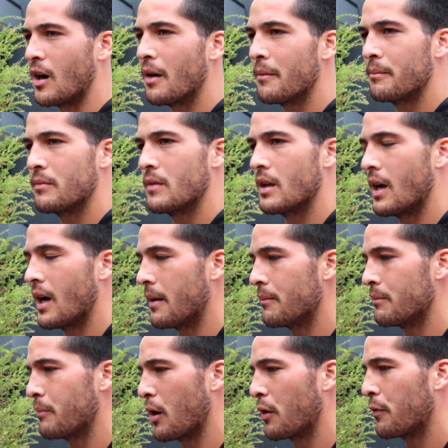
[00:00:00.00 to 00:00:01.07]

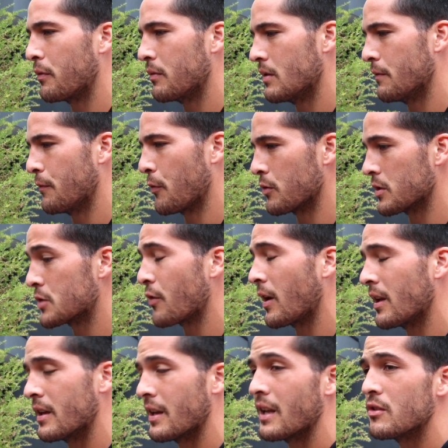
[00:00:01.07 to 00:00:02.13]
time, both for
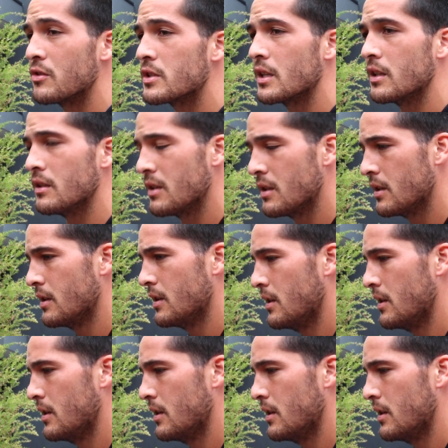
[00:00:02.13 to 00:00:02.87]
Australia and New Zealand.